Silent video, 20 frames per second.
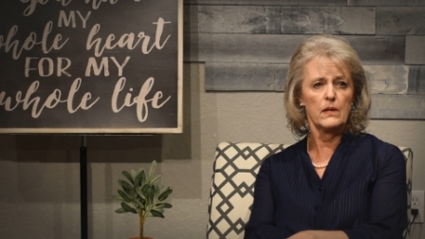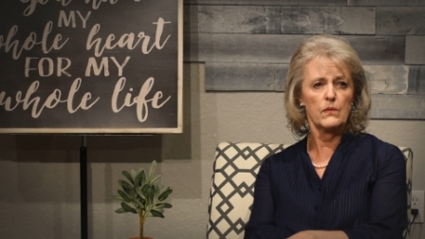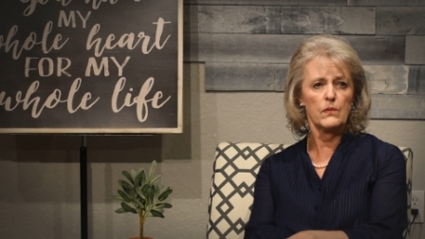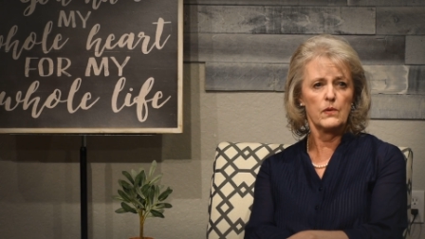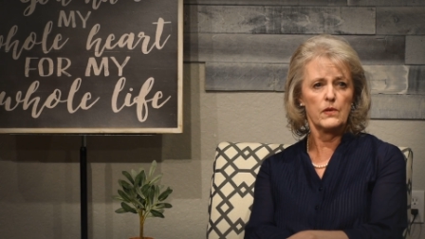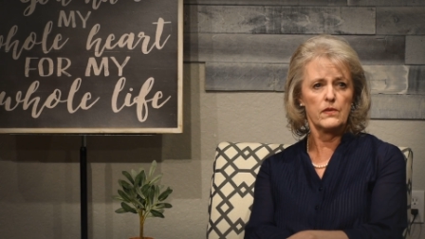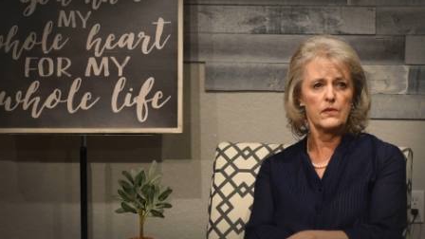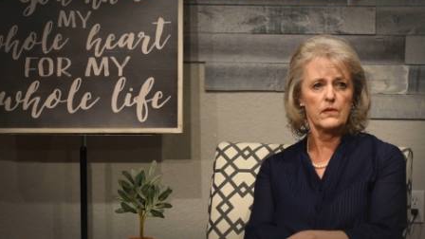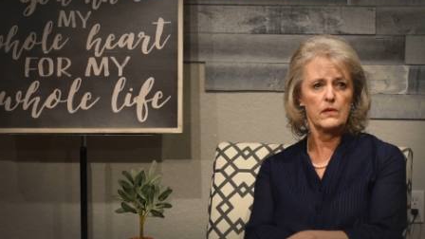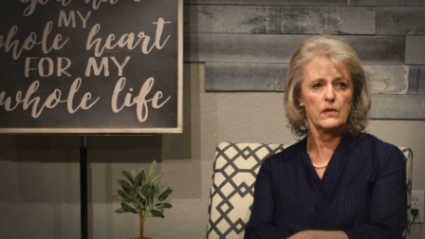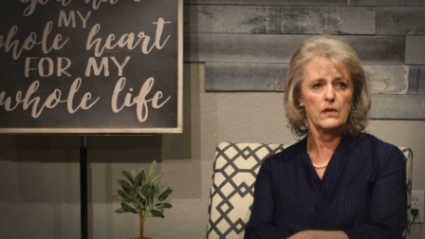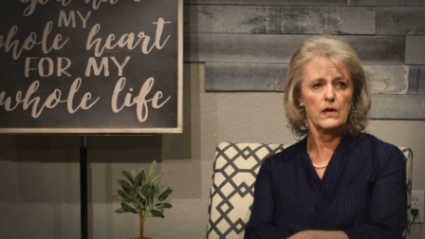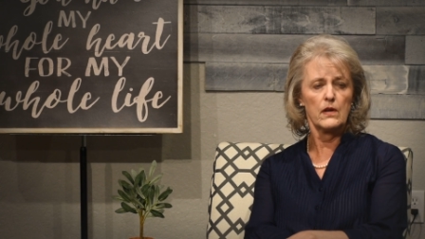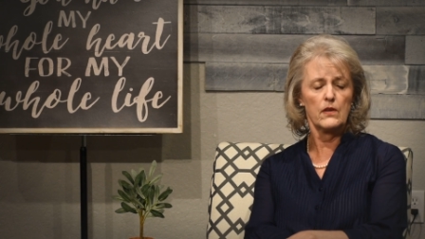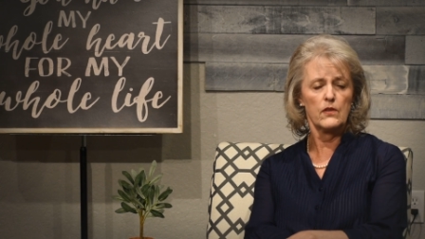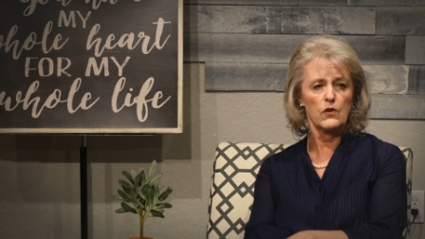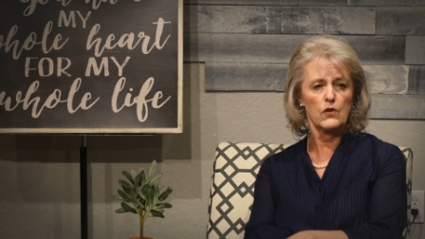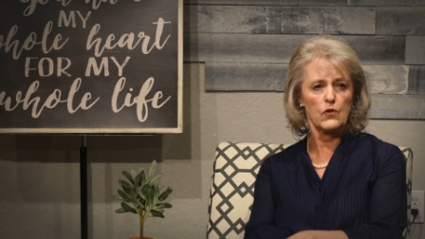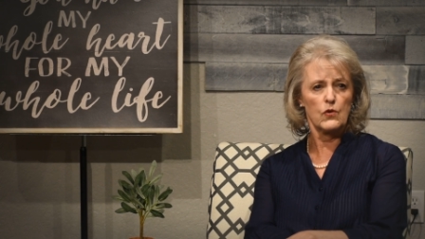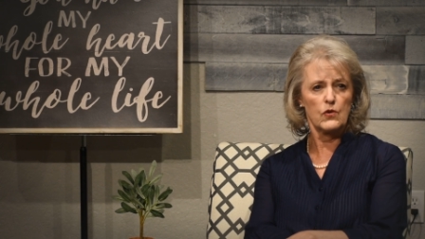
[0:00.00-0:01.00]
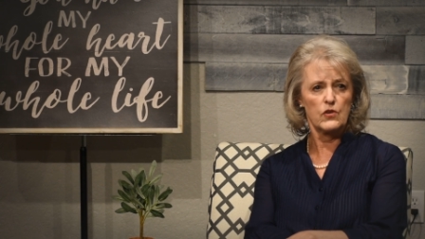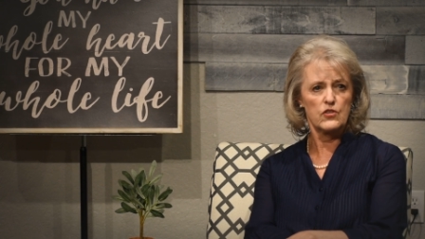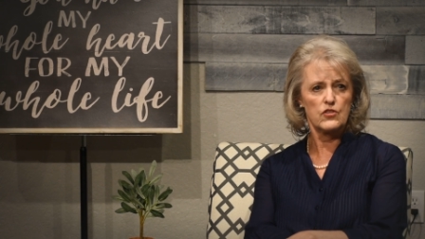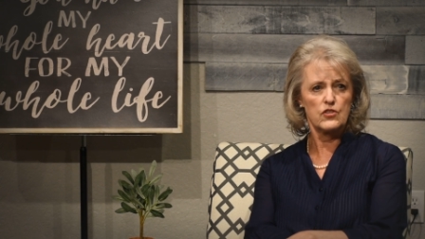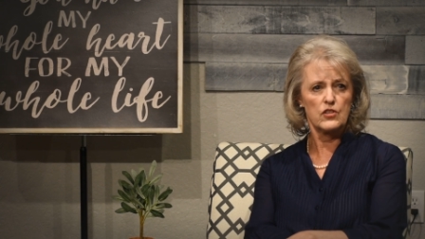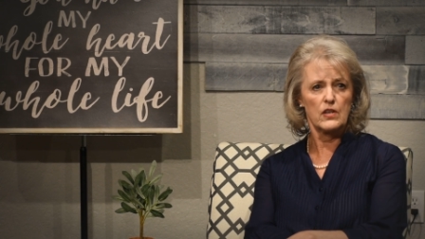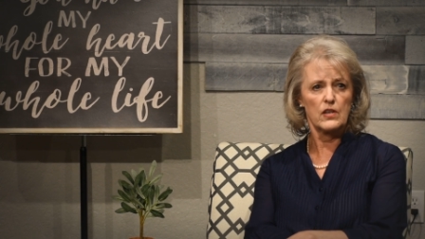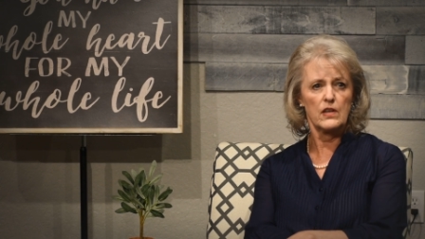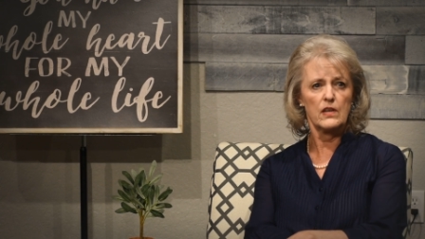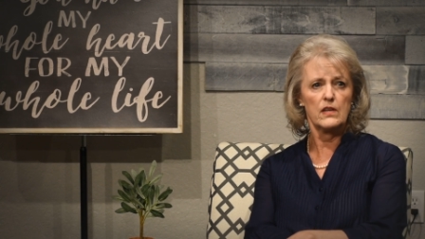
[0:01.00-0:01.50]
with other
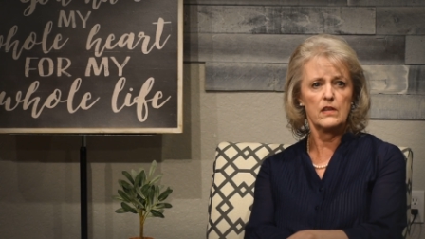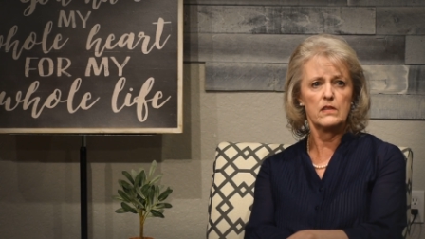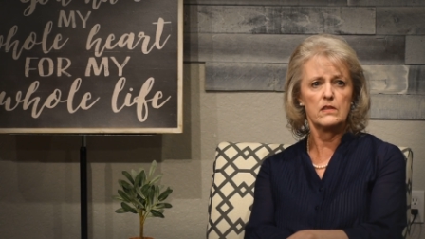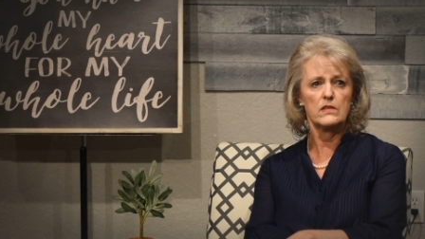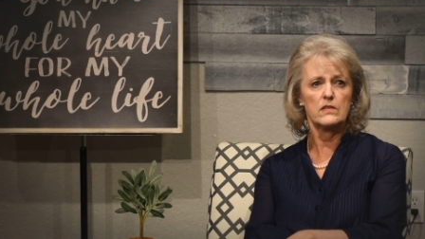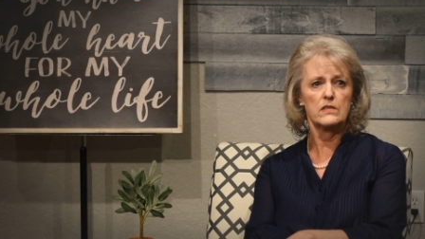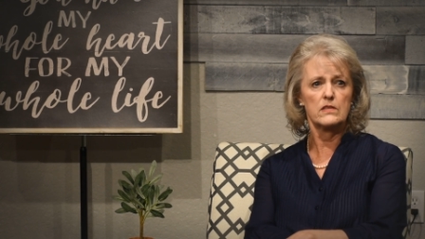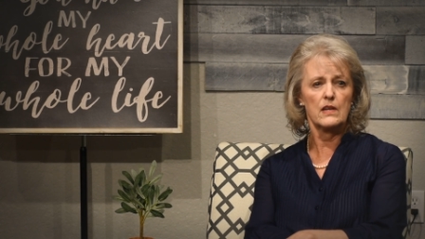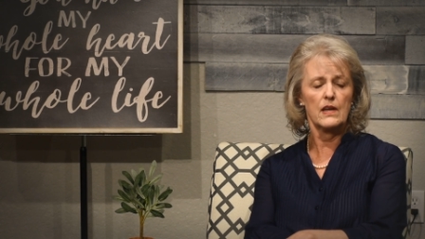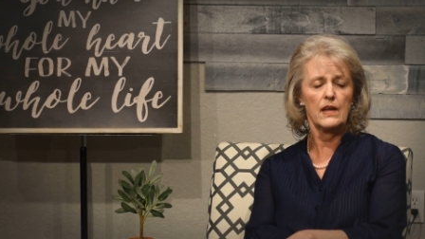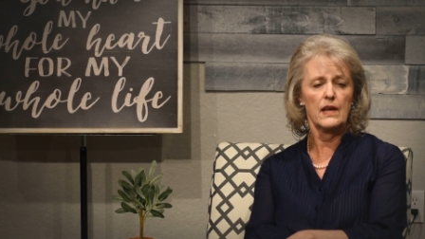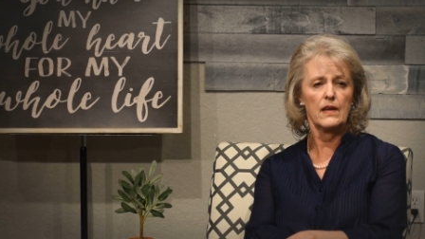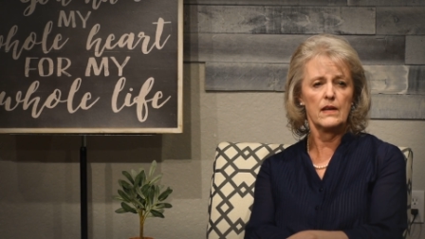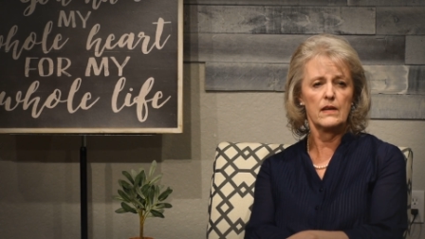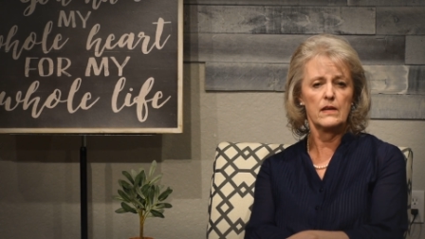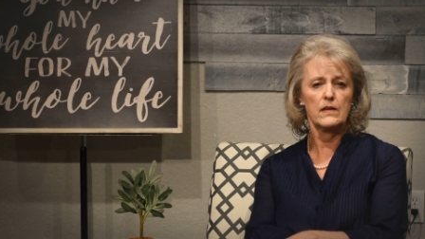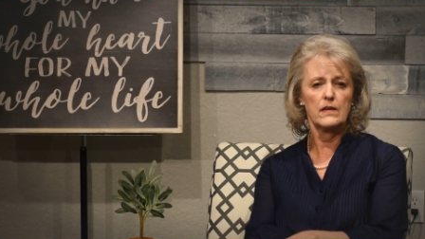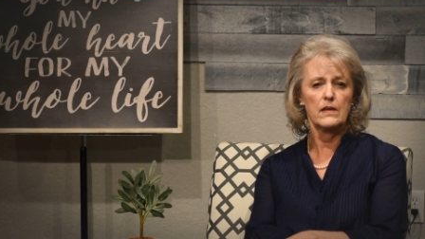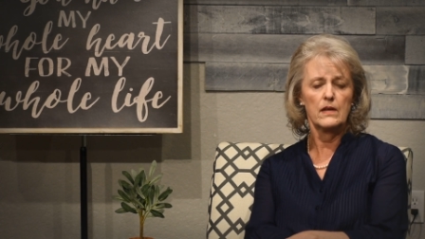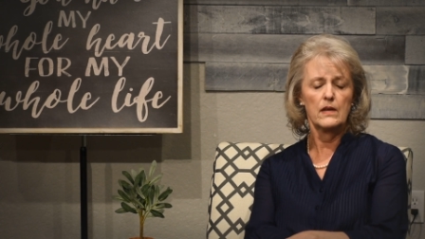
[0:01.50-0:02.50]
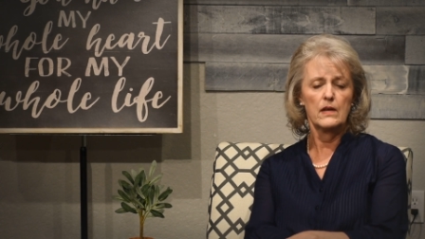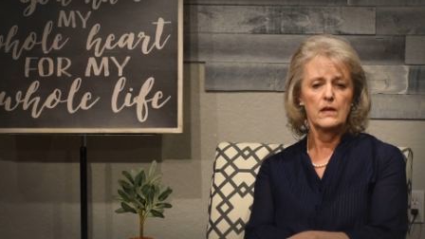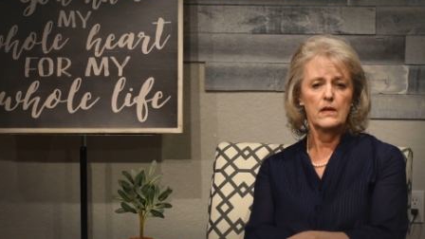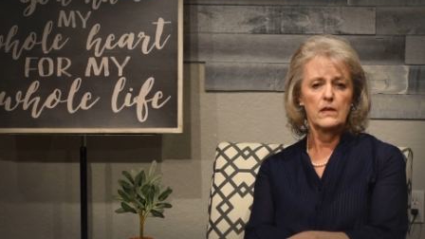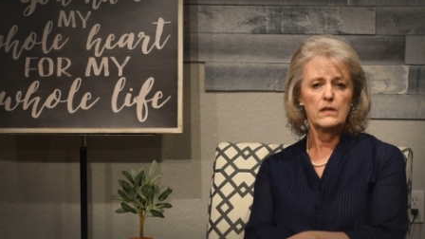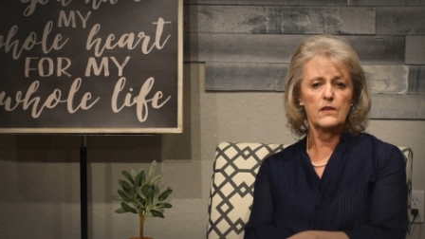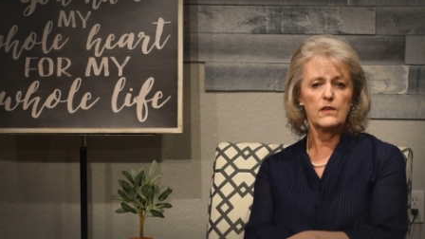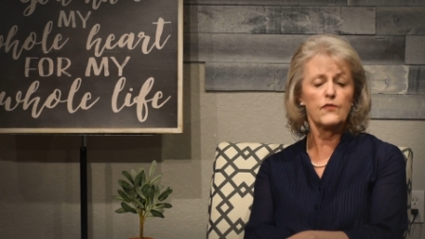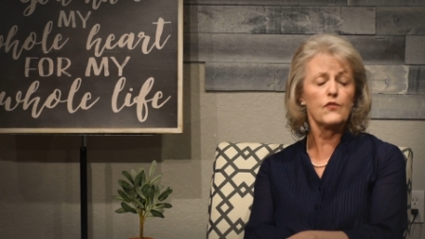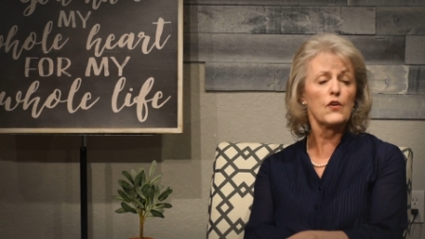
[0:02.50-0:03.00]
Christian kids and
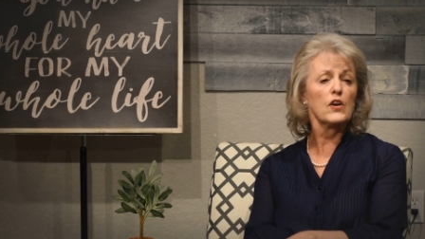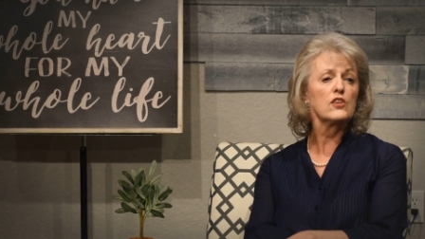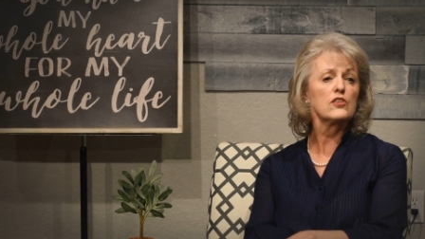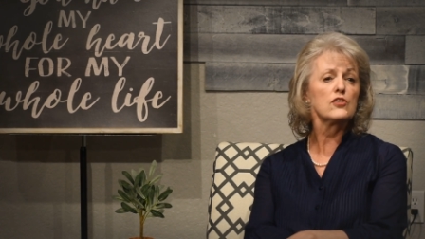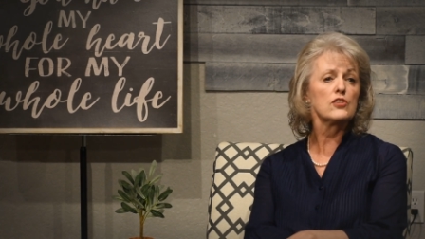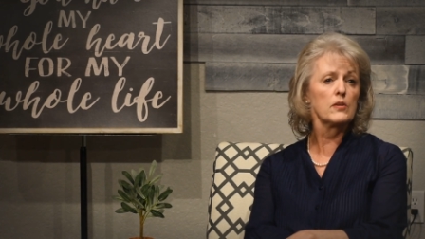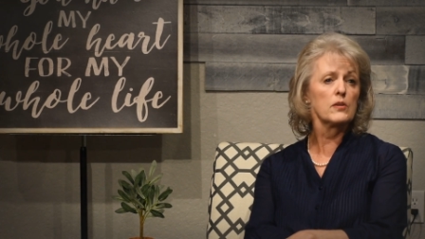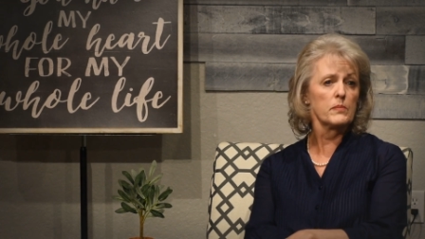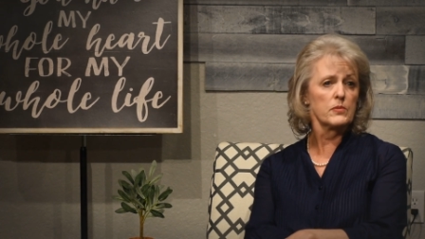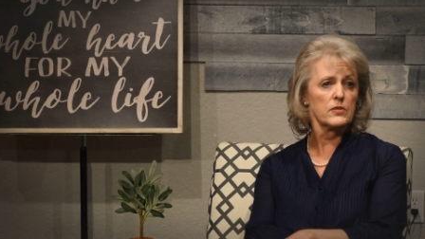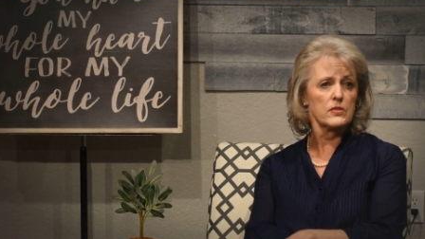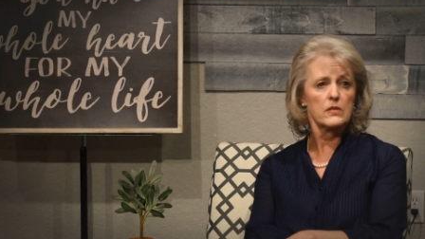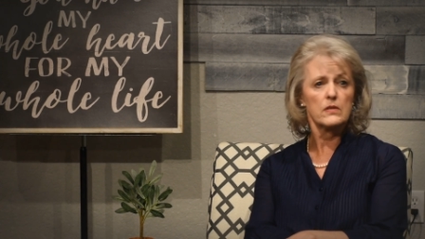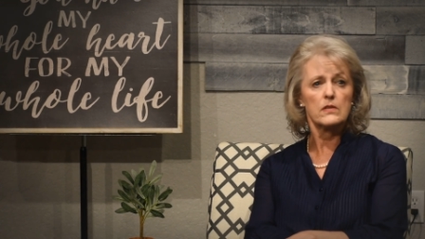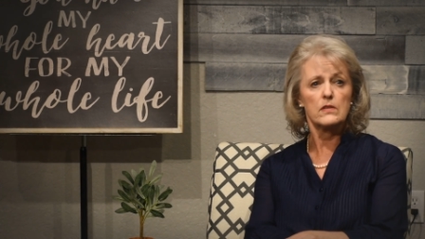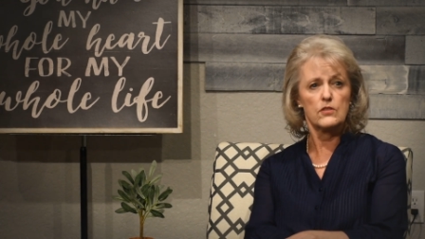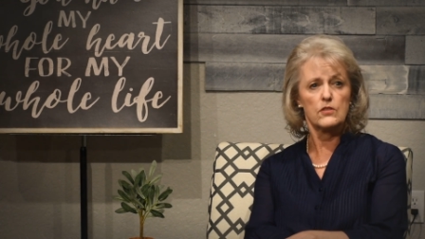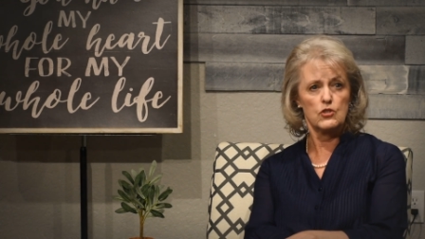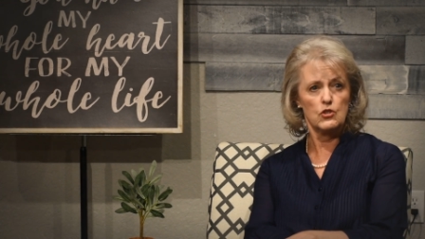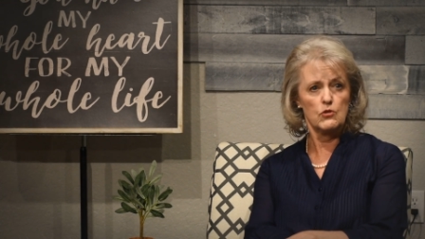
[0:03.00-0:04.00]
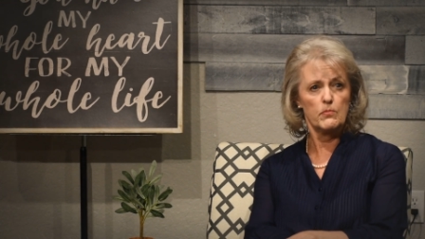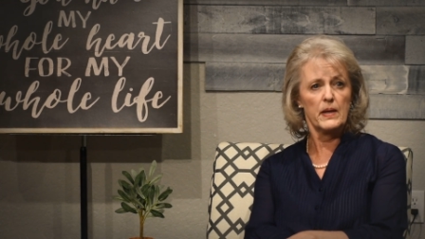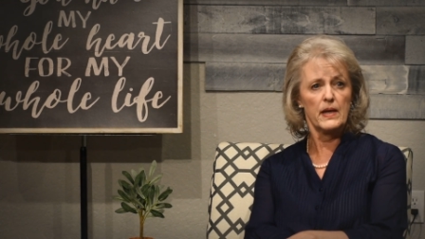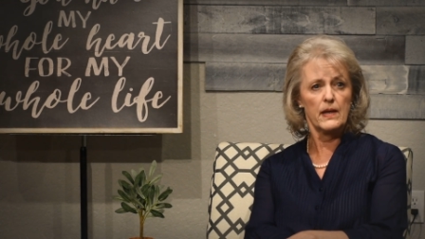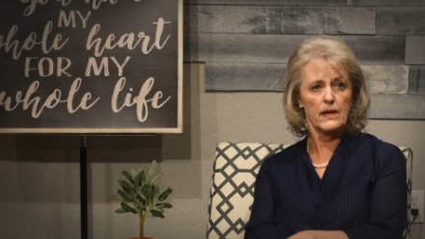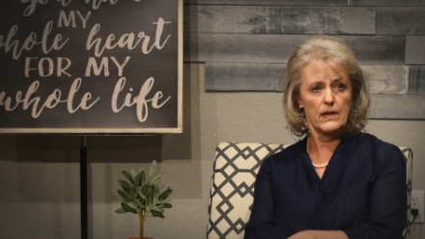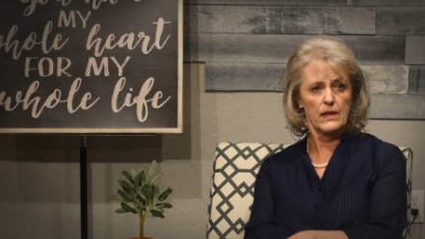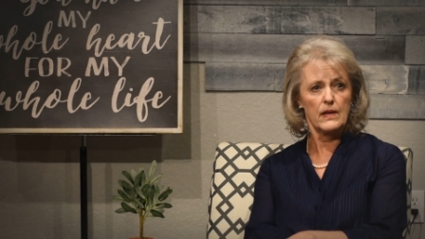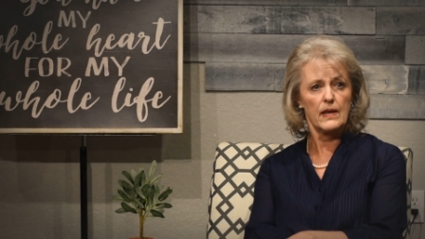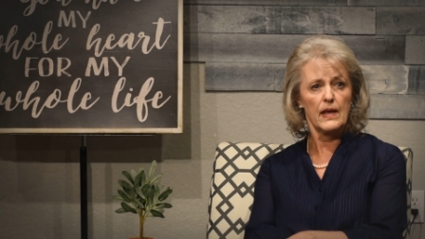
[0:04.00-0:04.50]
the friendships that you make
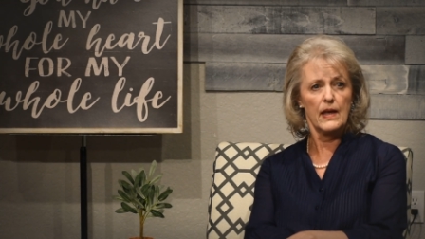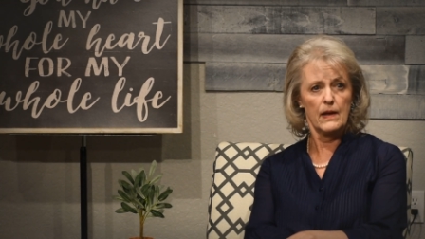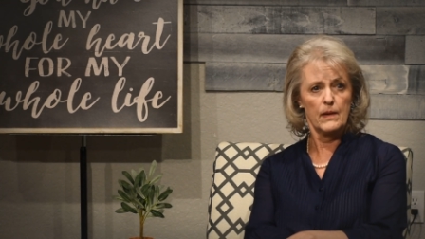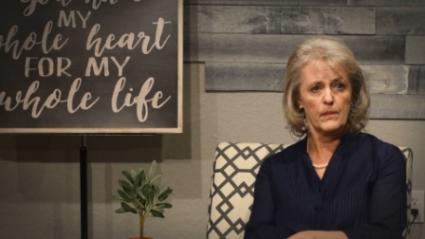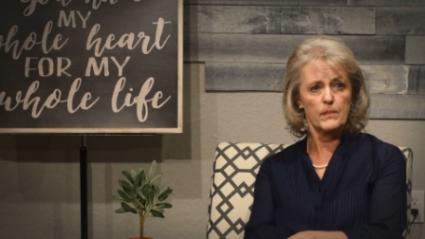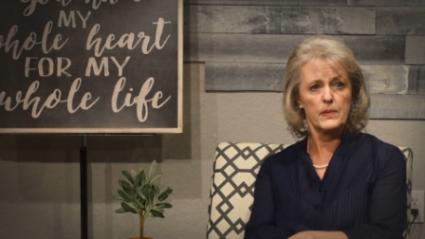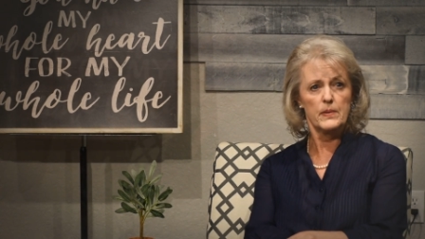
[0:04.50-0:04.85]
at camp.